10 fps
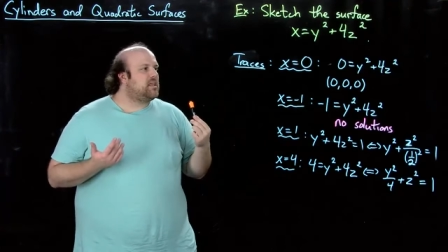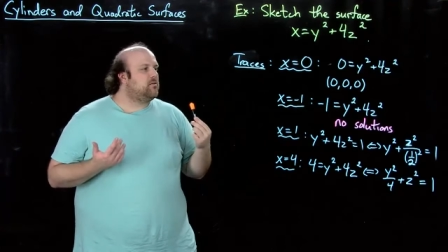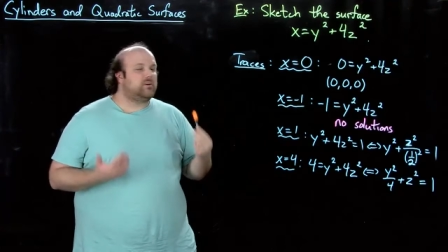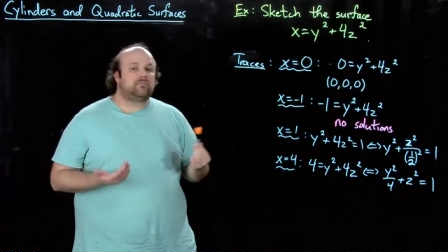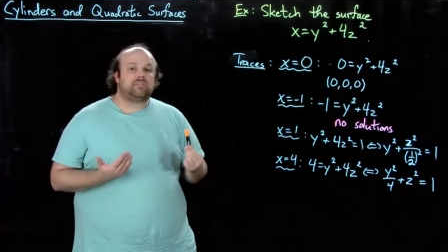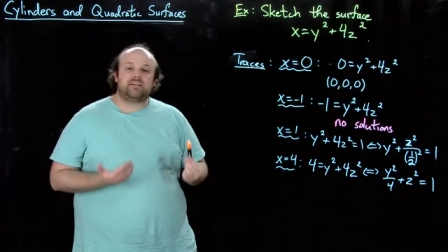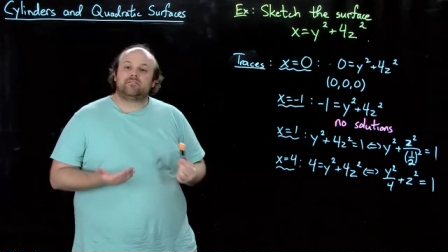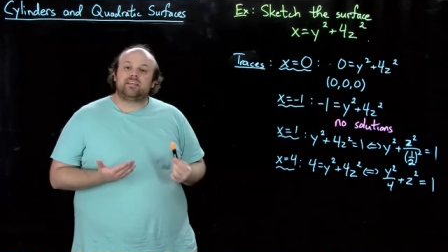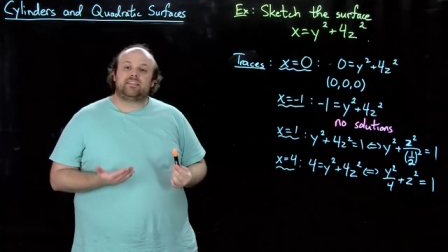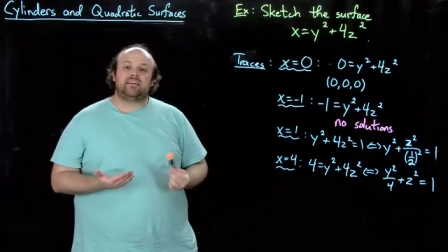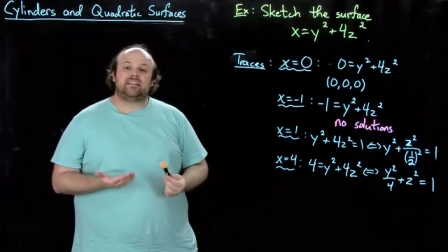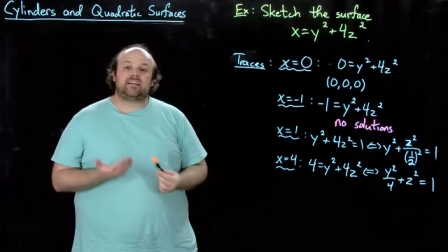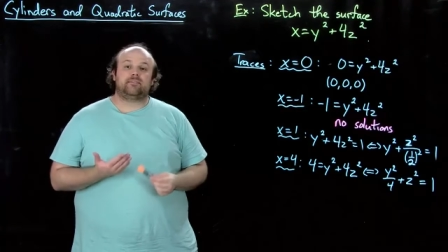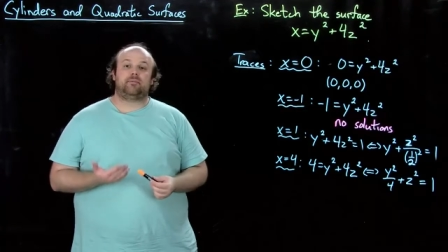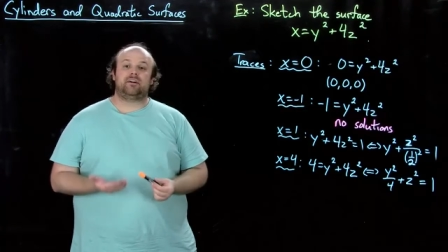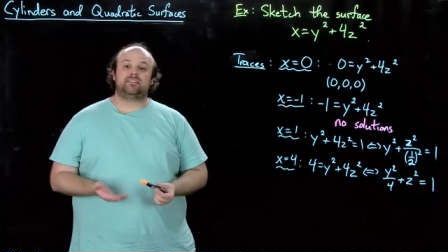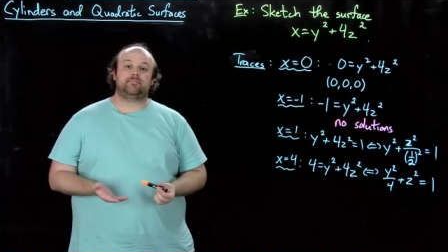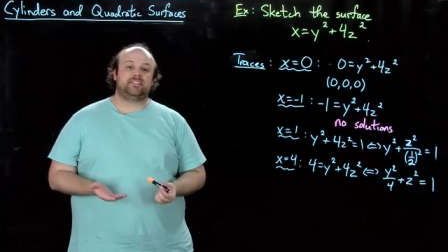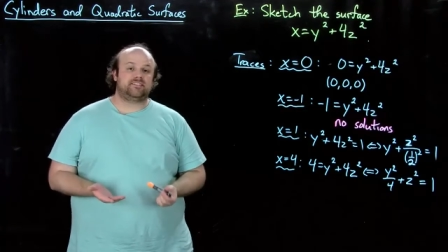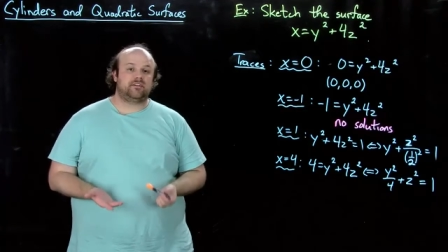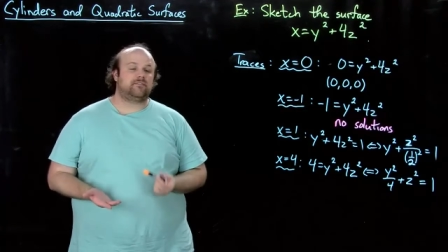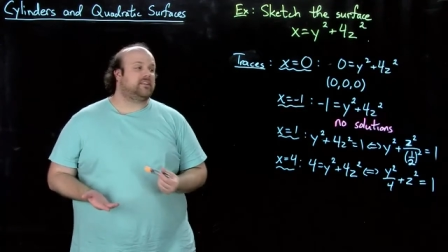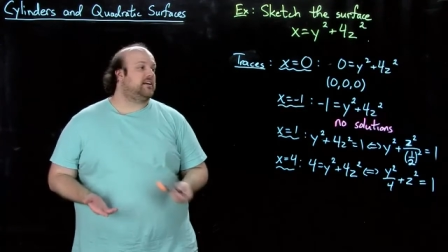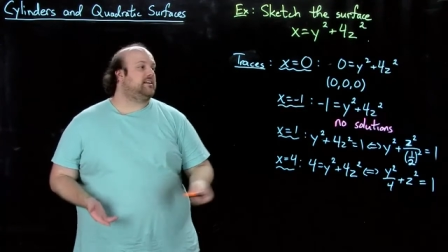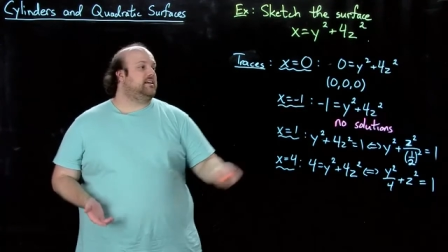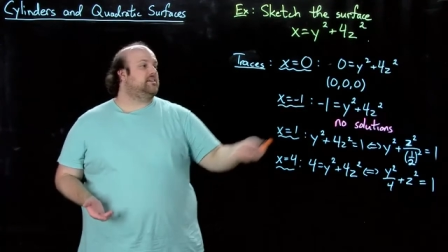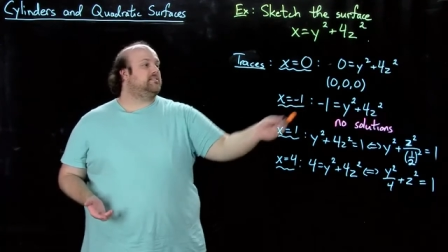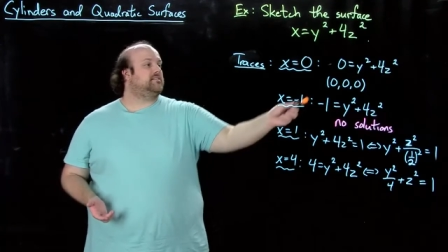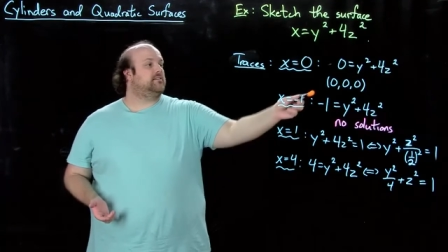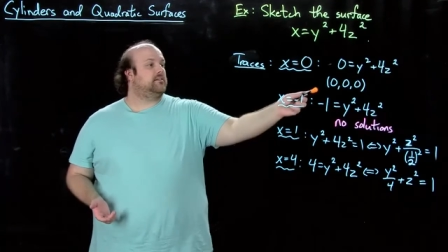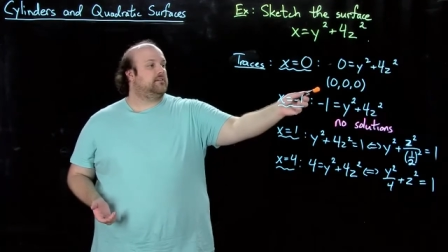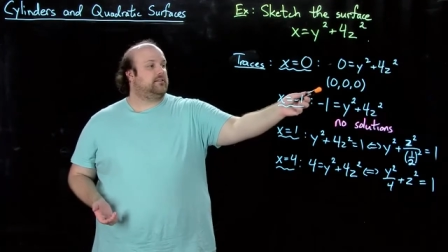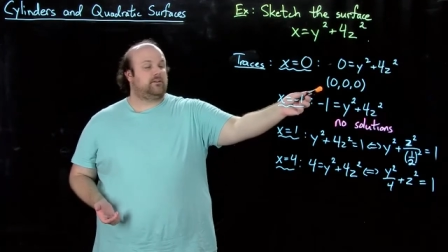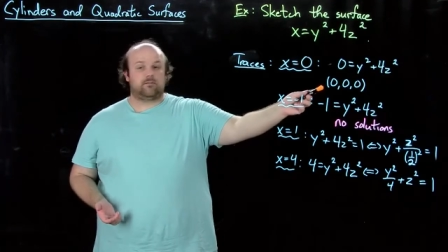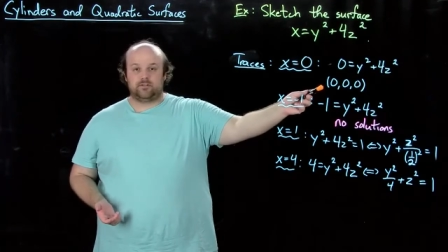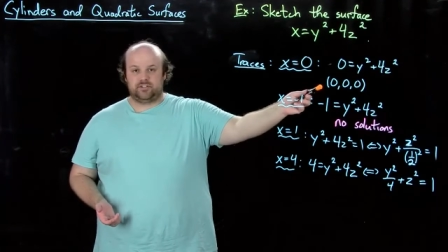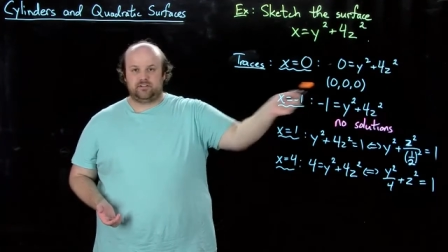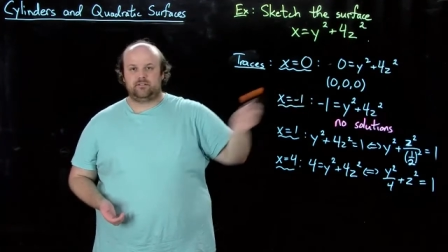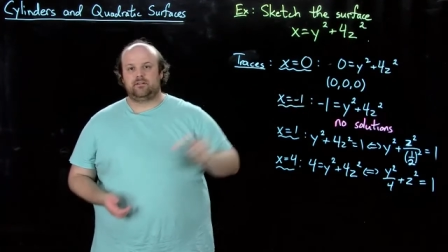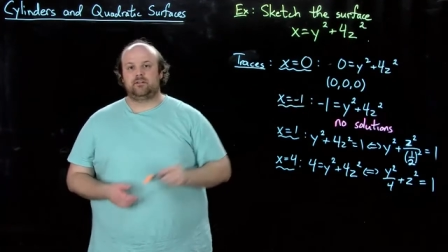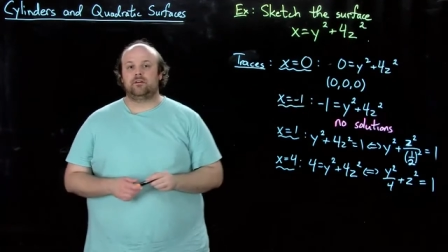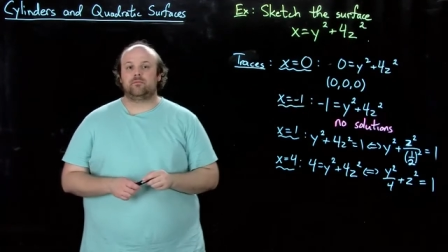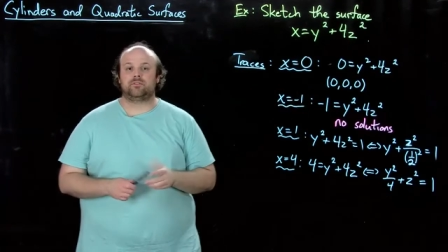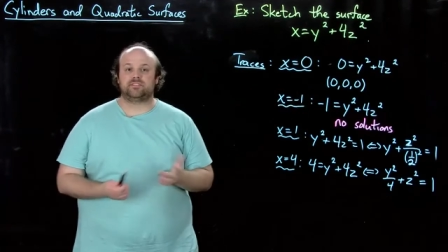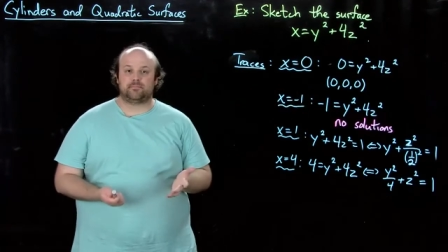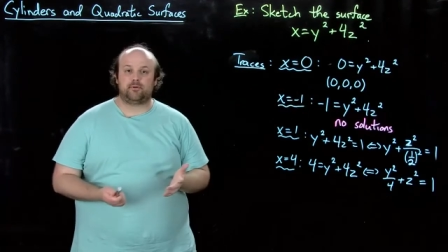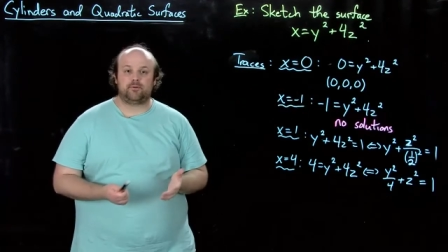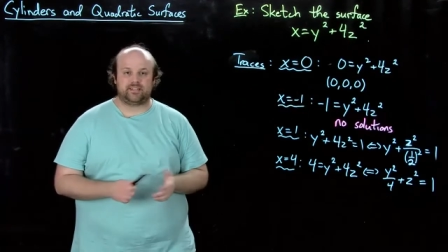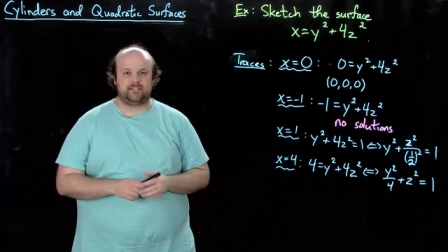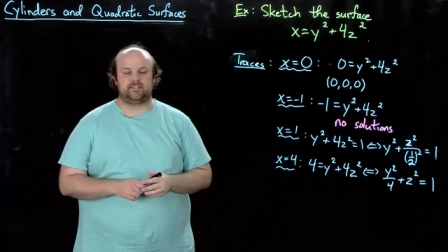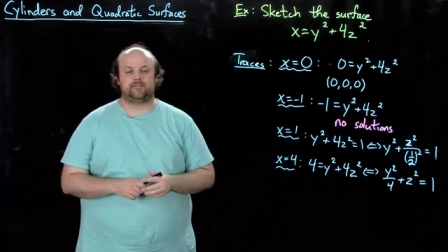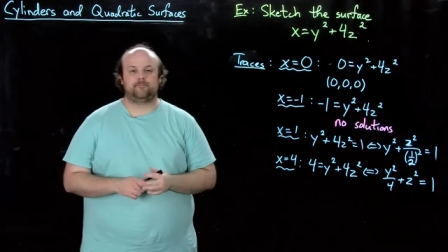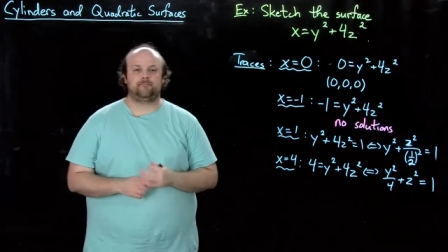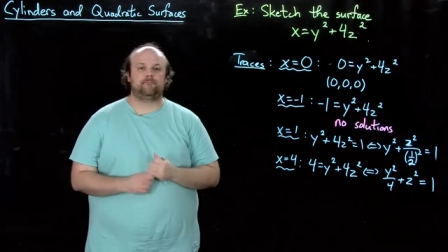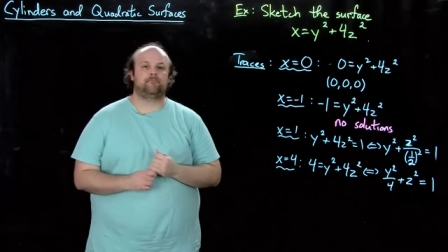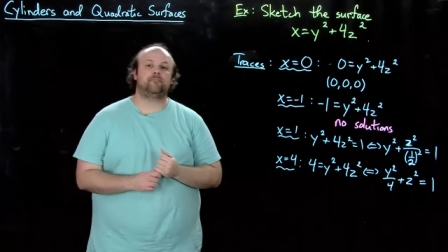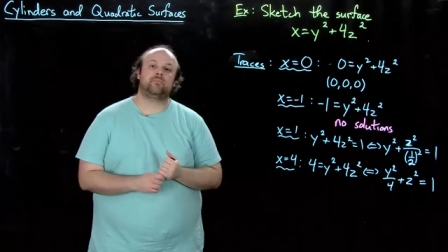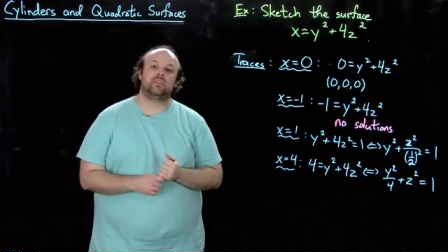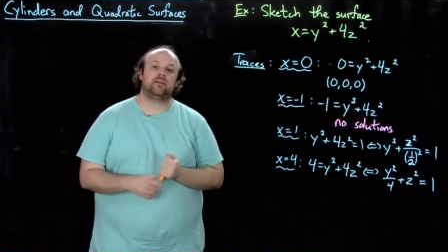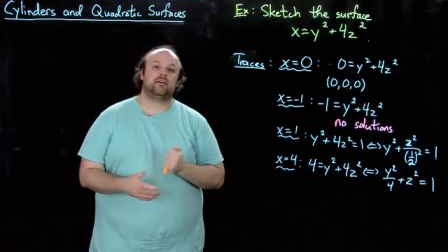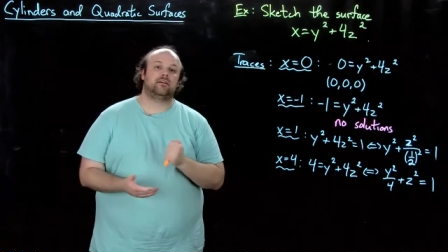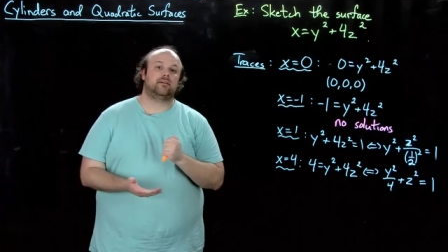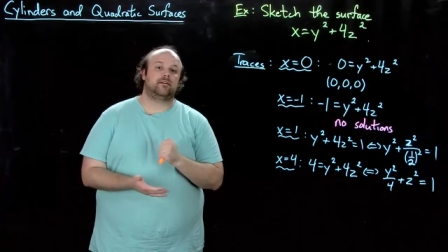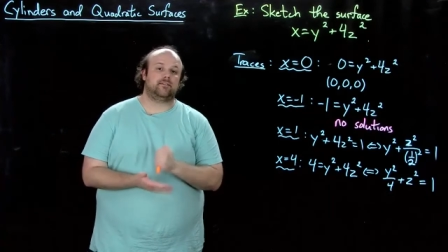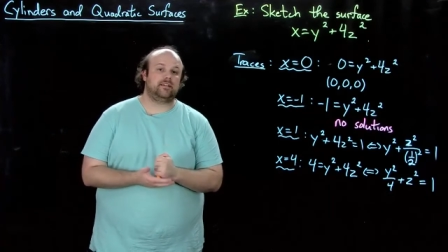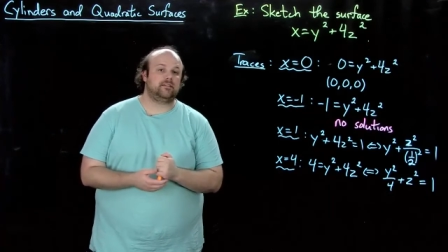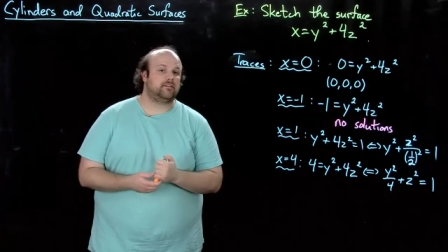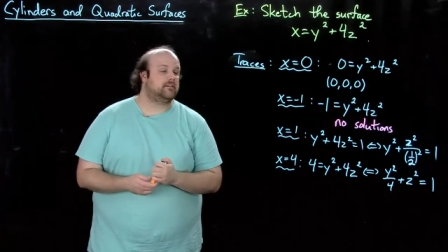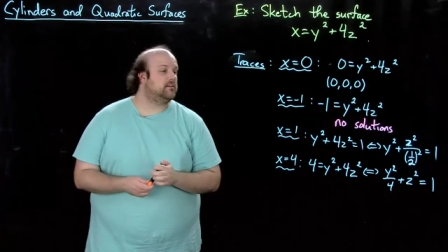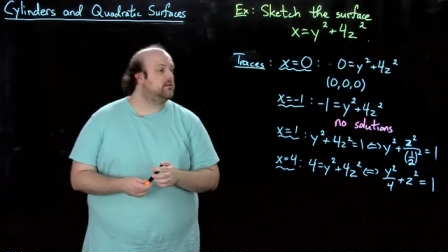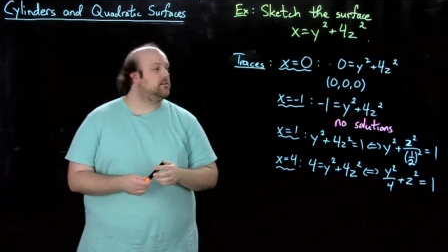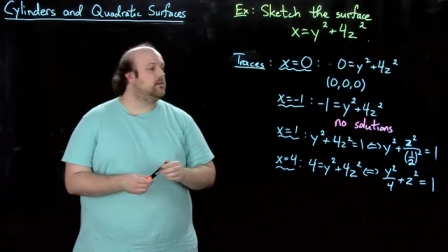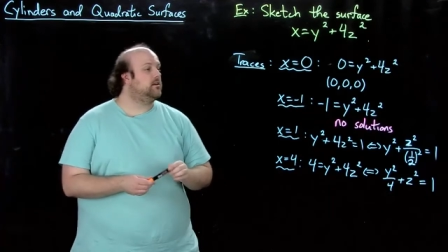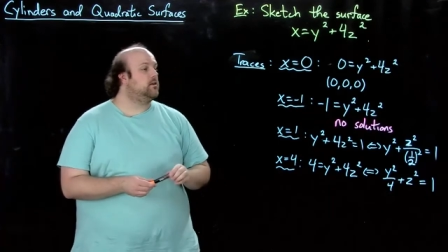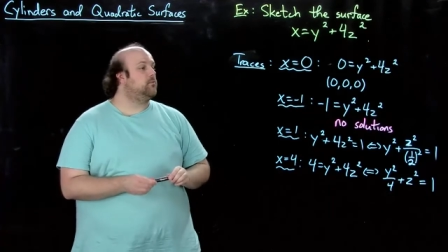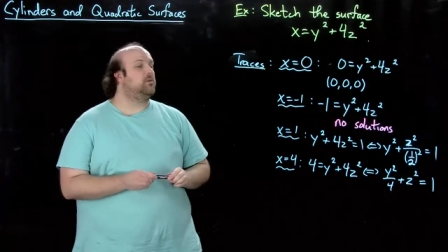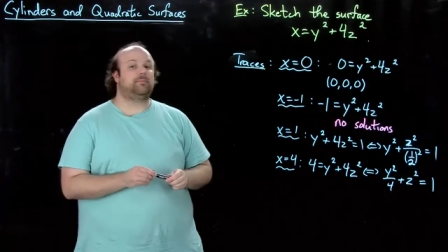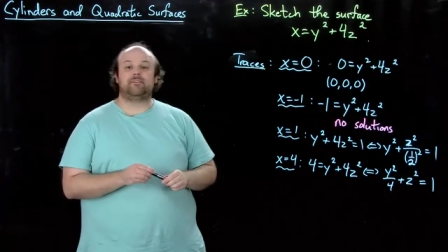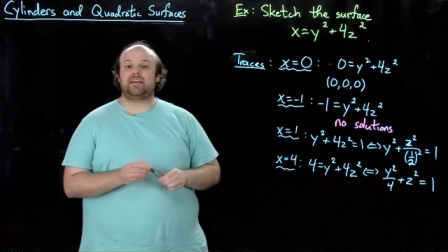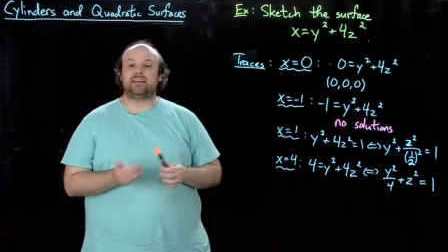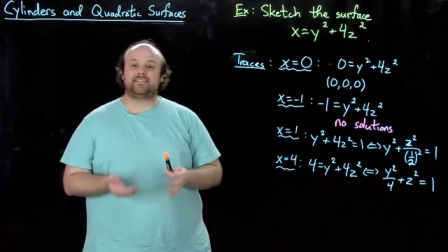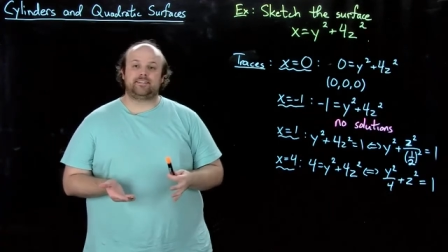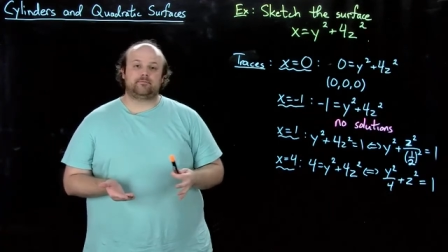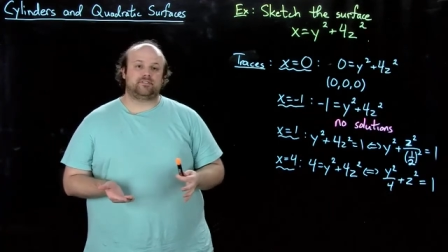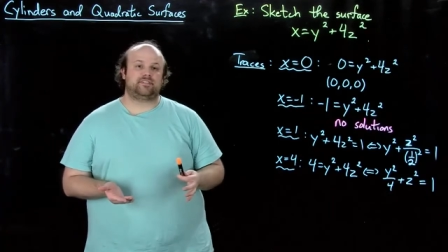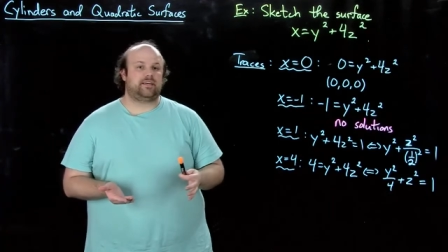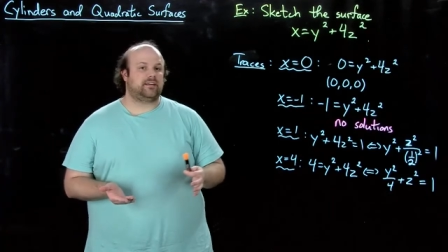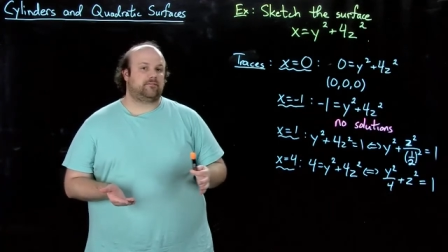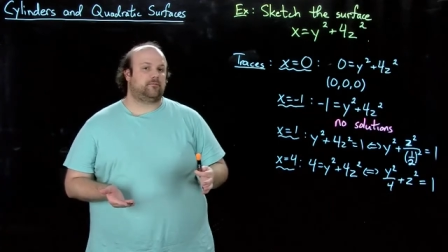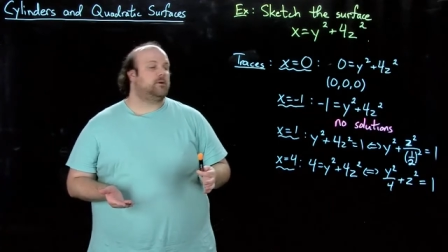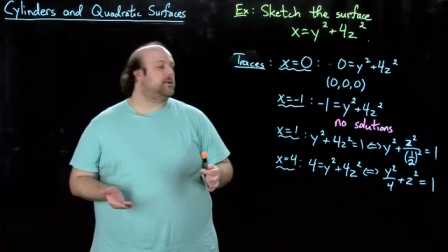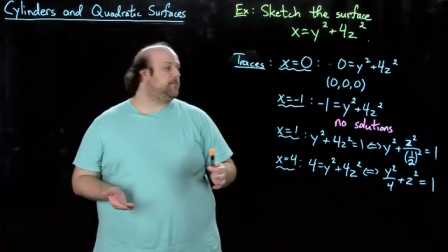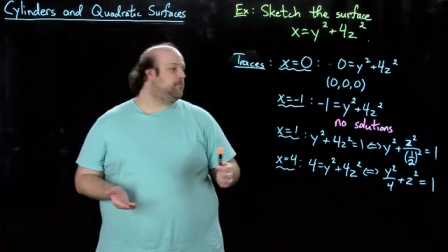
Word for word: Well, the only thing that can possibly solve that is the origin, which is a point. All right. What about x equals negative 1?